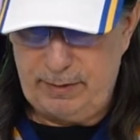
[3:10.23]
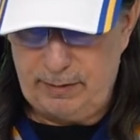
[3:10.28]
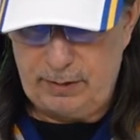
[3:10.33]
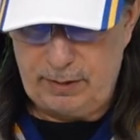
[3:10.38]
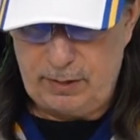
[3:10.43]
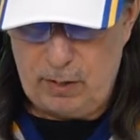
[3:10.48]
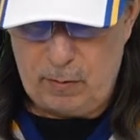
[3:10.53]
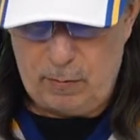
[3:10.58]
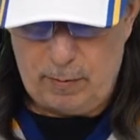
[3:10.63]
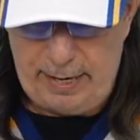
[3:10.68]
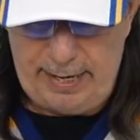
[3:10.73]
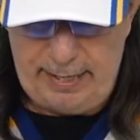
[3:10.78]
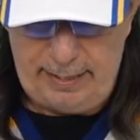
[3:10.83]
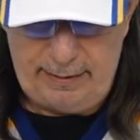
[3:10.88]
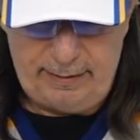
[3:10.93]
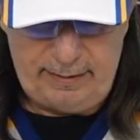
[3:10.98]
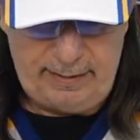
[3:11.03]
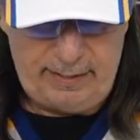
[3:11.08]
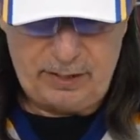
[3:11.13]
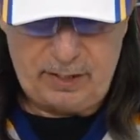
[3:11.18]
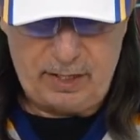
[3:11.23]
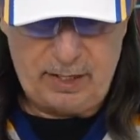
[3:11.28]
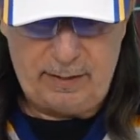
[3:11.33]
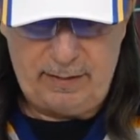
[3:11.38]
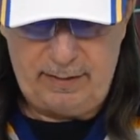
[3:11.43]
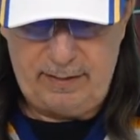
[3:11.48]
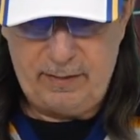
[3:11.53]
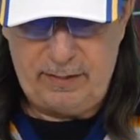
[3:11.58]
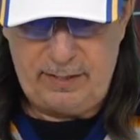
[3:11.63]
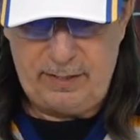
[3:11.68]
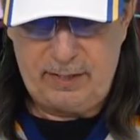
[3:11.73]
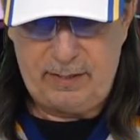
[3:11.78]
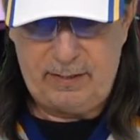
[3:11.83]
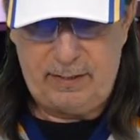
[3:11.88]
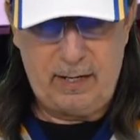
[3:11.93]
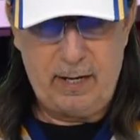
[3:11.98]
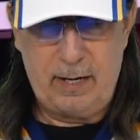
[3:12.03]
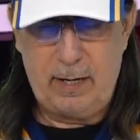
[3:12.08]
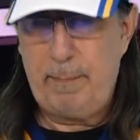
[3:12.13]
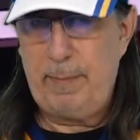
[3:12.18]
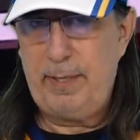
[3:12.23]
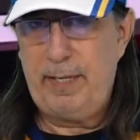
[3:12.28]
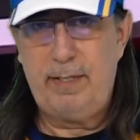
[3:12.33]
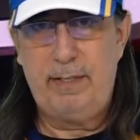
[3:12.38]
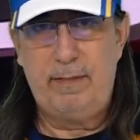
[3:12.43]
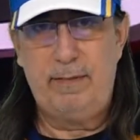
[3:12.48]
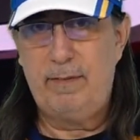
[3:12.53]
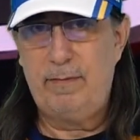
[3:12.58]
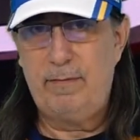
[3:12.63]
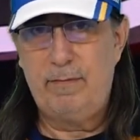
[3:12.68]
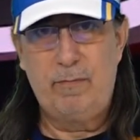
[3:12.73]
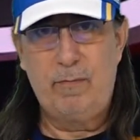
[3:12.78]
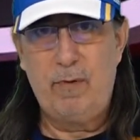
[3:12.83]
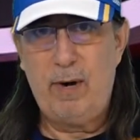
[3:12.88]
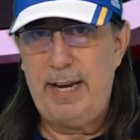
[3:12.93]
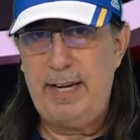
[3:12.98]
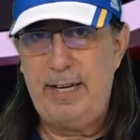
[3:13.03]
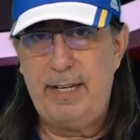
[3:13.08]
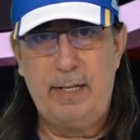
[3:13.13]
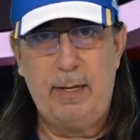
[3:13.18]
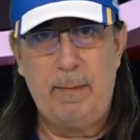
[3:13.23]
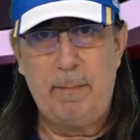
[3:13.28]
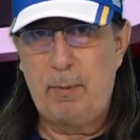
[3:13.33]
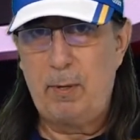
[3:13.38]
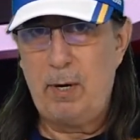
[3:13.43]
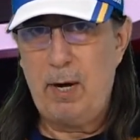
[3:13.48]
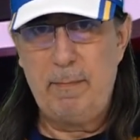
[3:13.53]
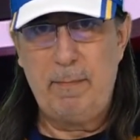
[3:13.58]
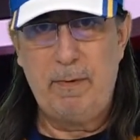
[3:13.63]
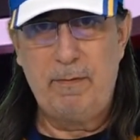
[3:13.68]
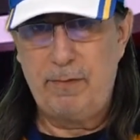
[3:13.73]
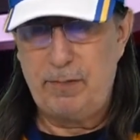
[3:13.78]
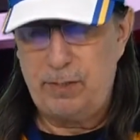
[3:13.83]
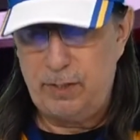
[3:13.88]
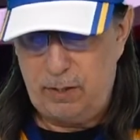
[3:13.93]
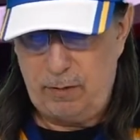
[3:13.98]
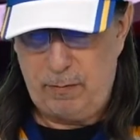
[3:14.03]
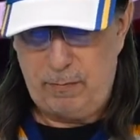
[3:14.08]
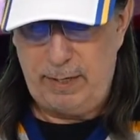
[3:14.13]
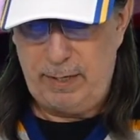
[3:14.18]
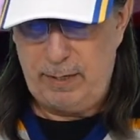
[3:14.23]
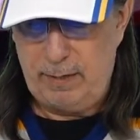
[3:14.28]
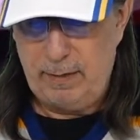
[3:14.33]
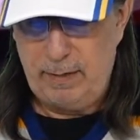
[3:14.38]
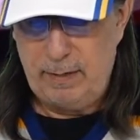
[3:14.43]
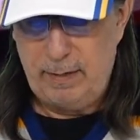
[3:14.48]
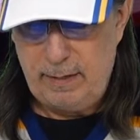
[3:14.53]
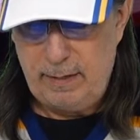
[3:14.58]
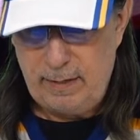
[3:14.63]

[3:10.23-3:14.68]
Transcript: There's no way he's going to, you know, he's going to be right in the prime of his career.